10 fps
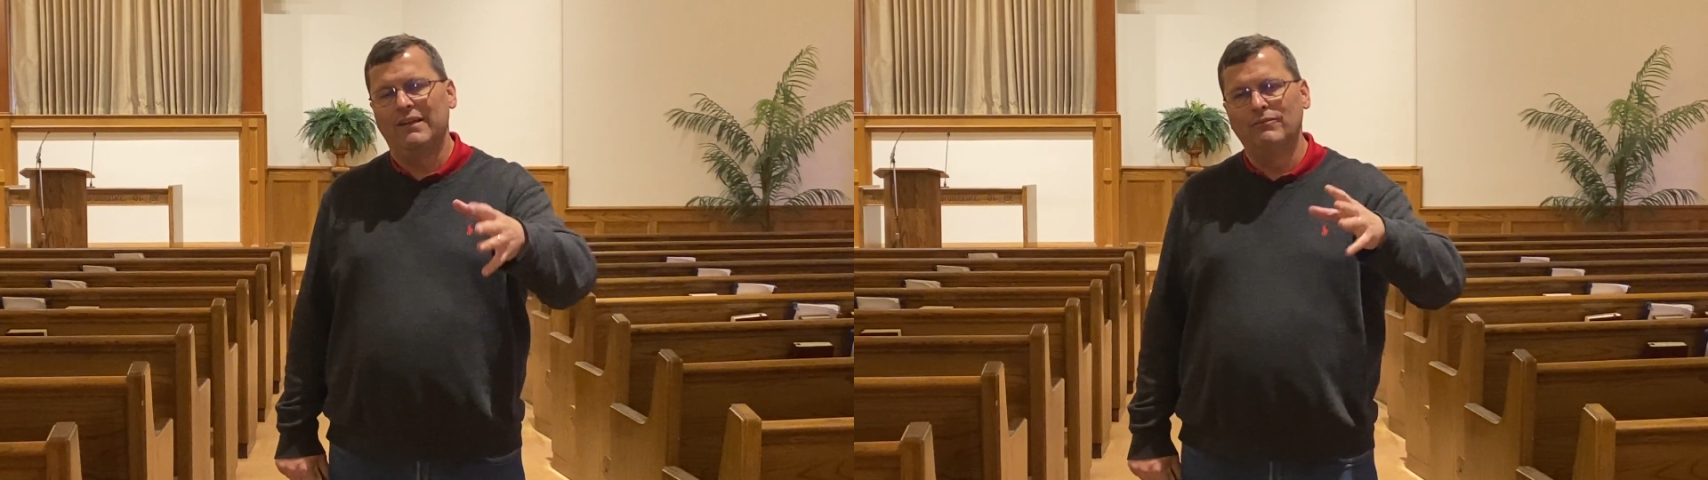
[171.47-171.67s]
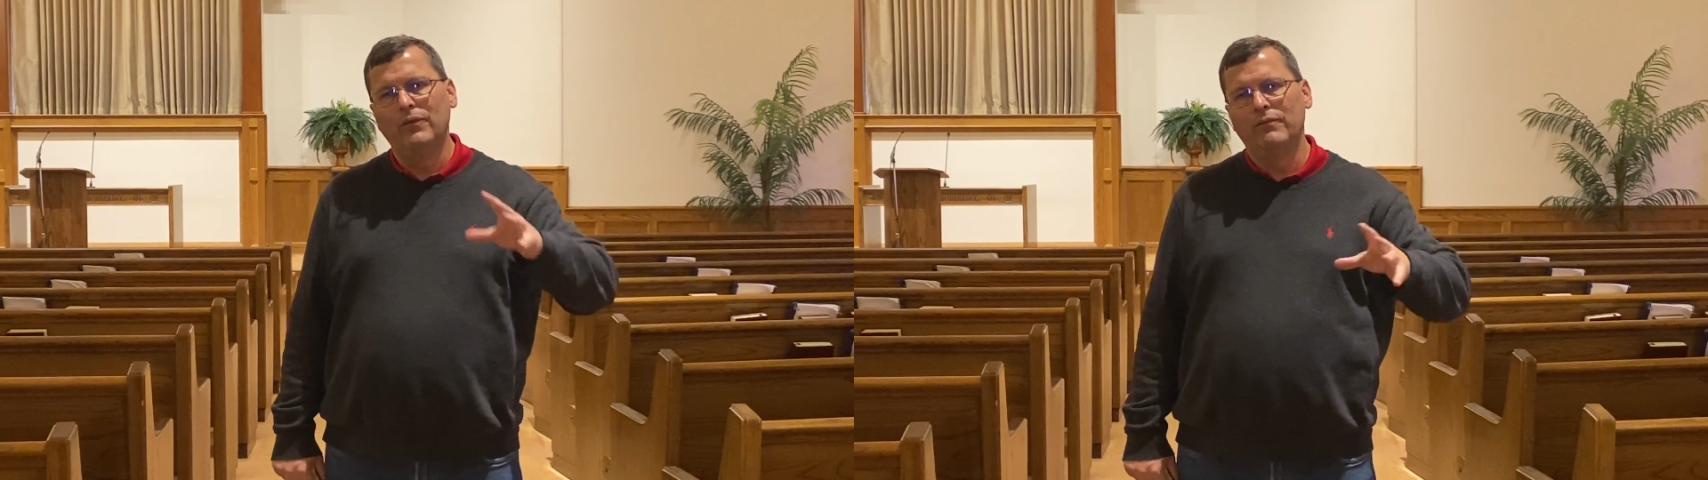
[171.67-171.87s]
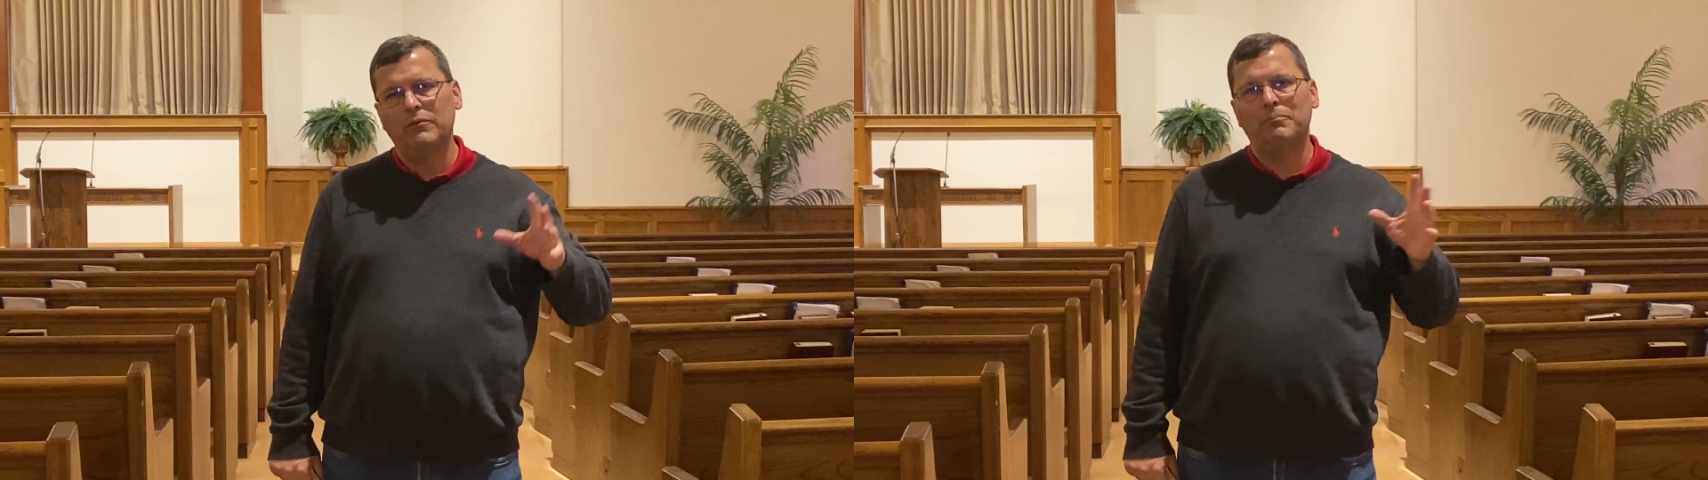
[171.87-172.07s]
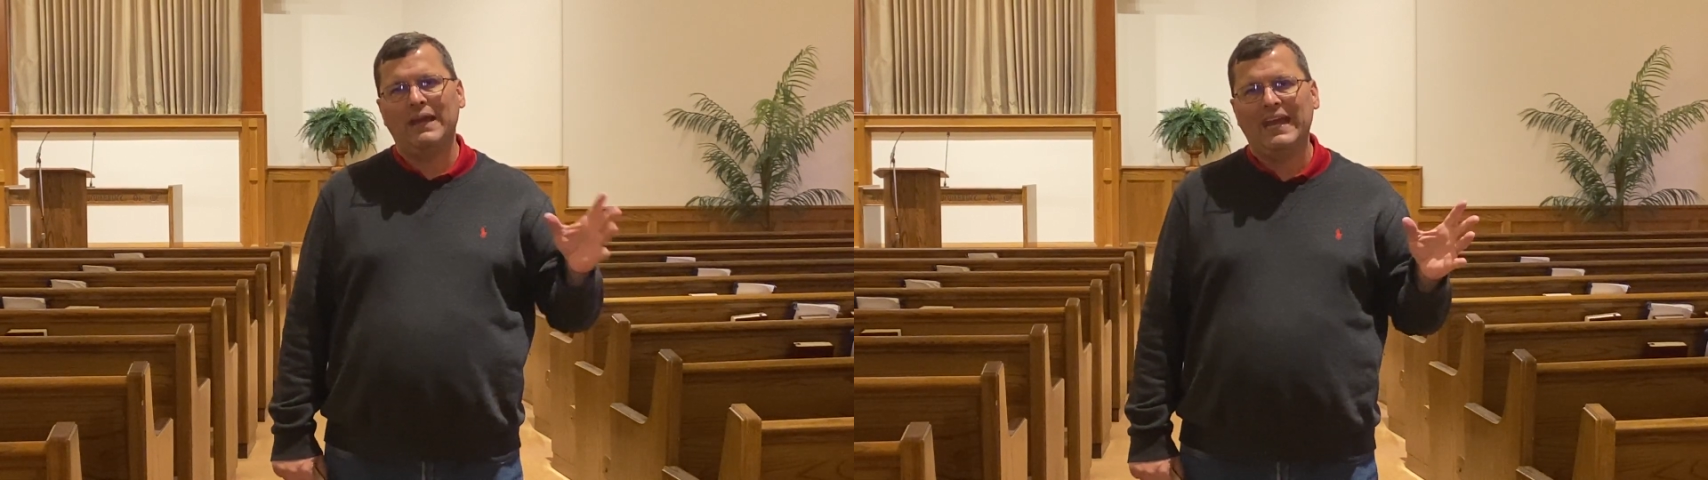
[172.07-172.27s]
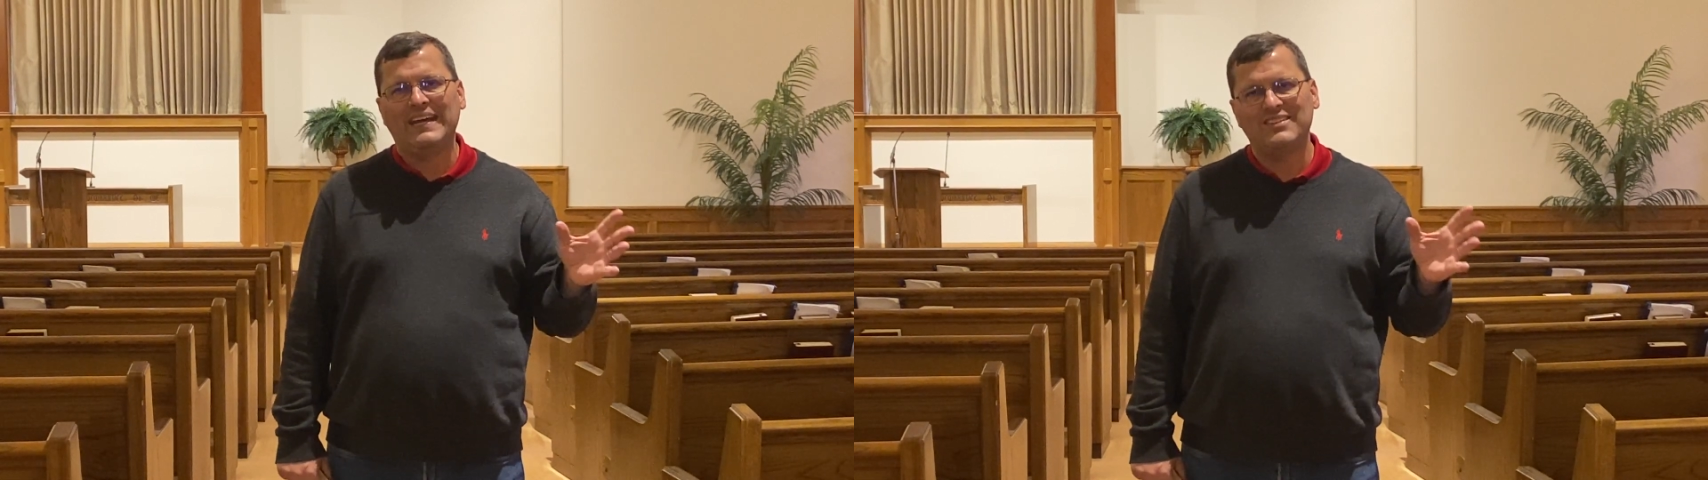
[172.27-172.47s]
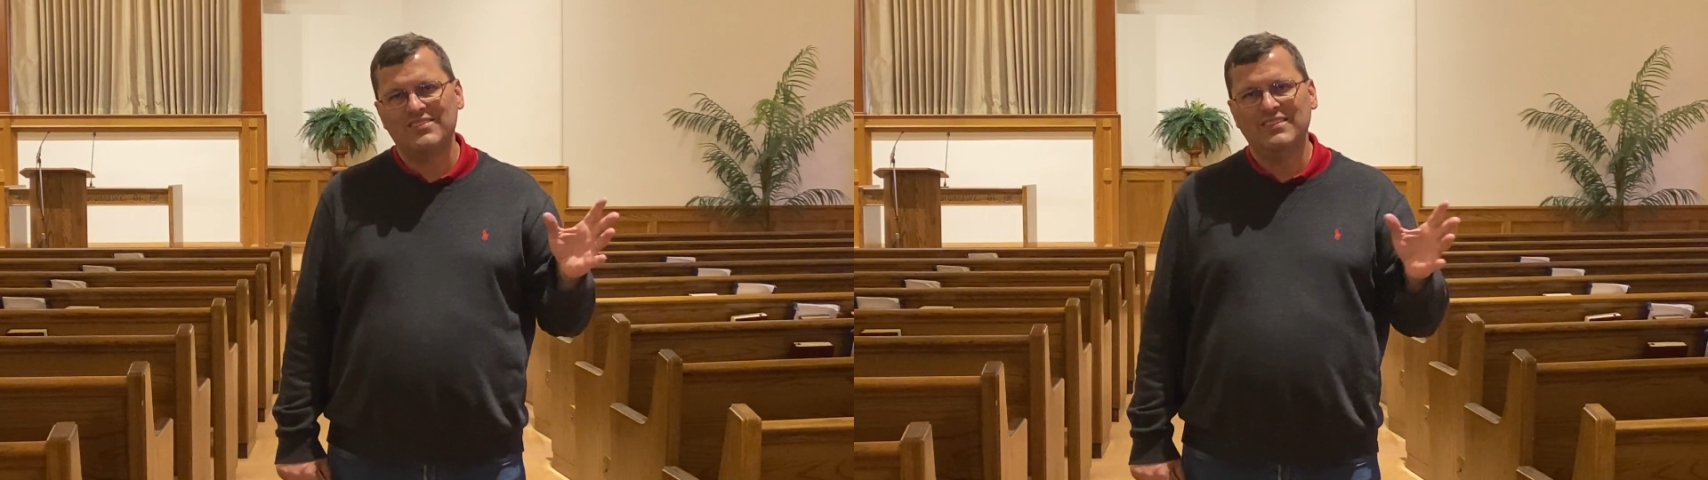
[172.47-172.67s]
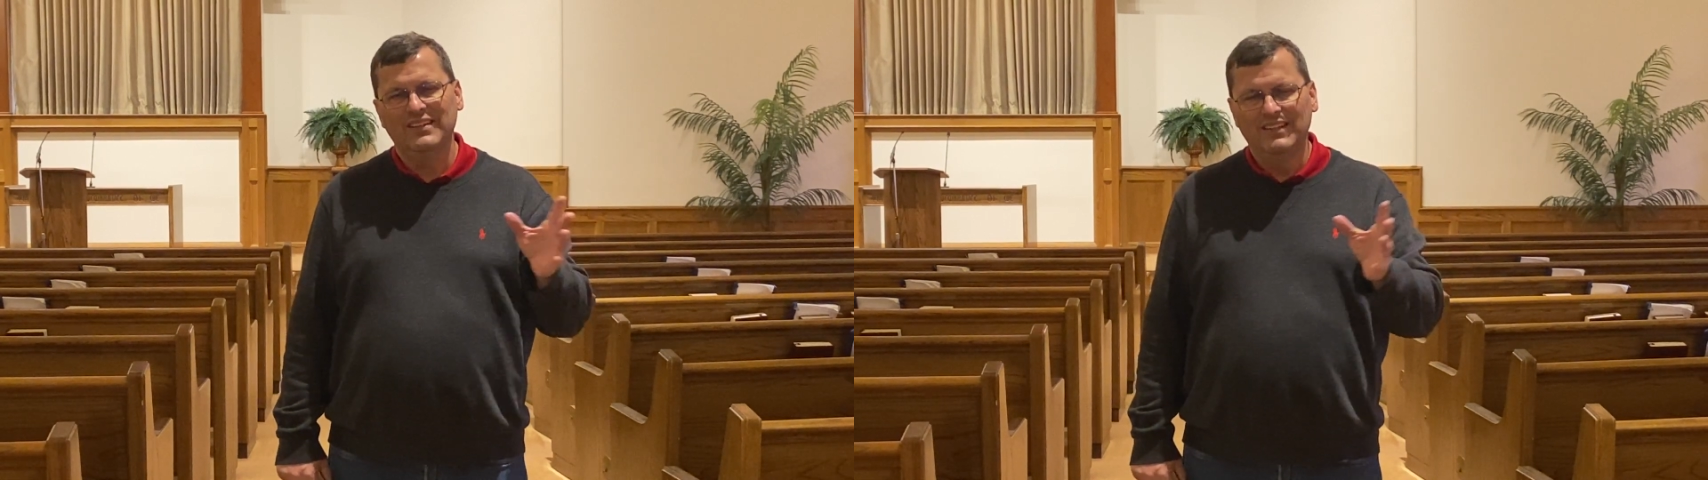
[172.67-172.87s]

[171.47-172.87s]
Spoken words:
of moving past